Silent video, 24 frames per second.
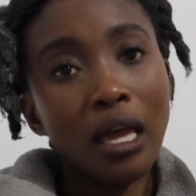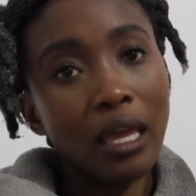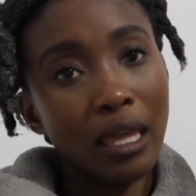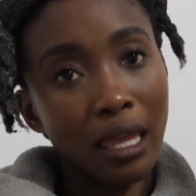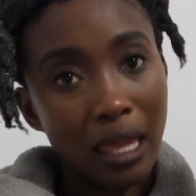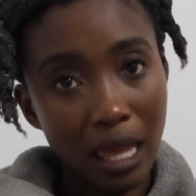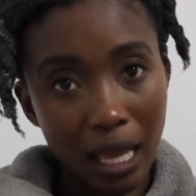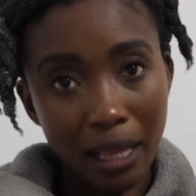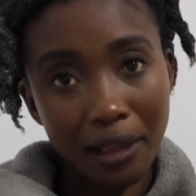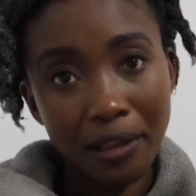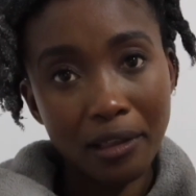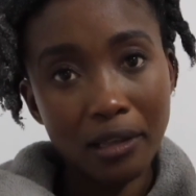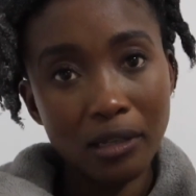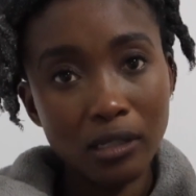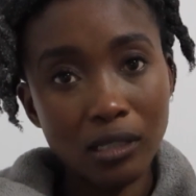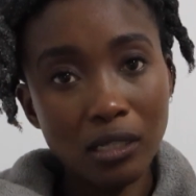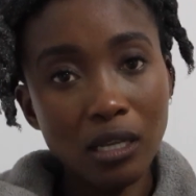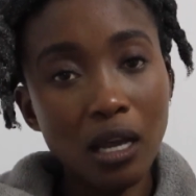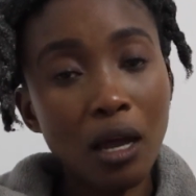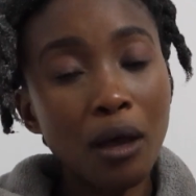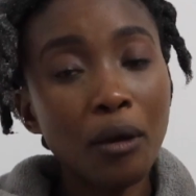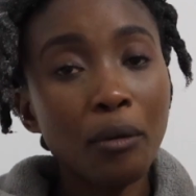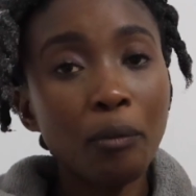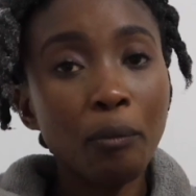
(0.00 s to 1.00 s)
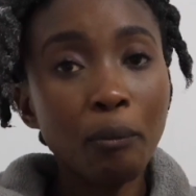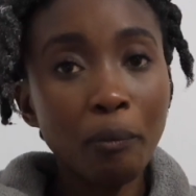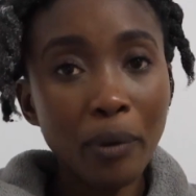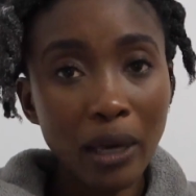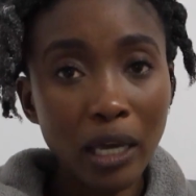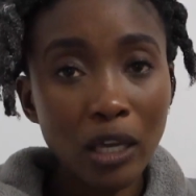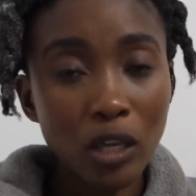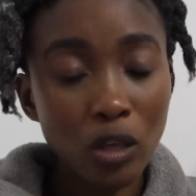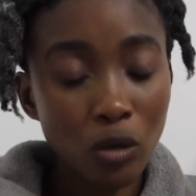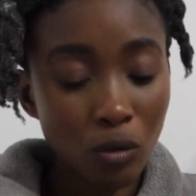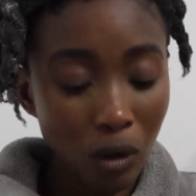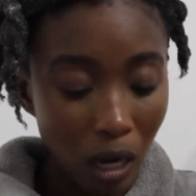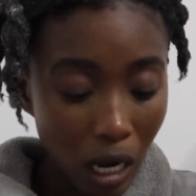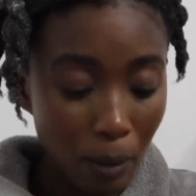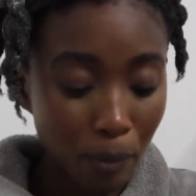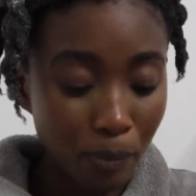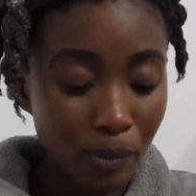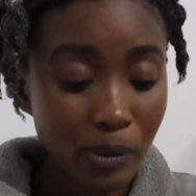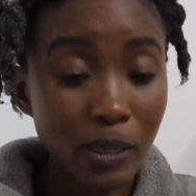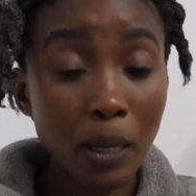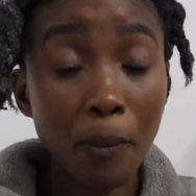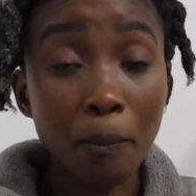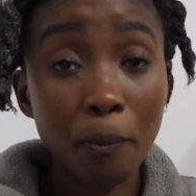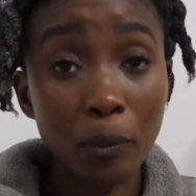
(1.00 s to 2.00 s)
get this. Pick you up
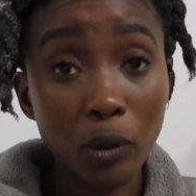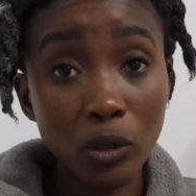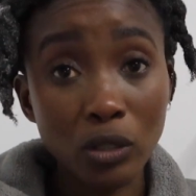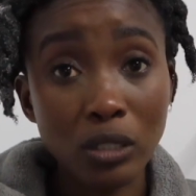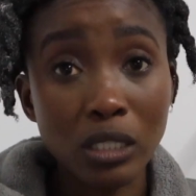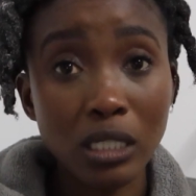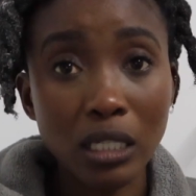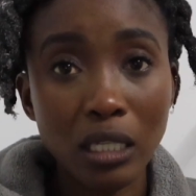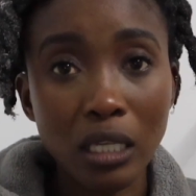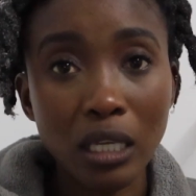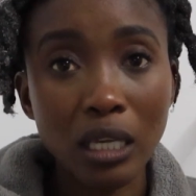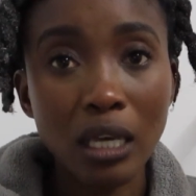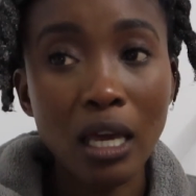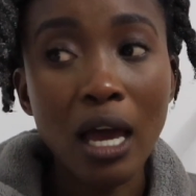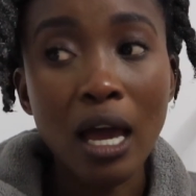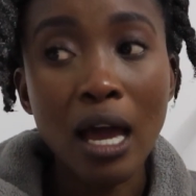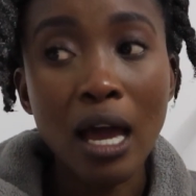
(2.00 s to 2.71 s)
some milk tea.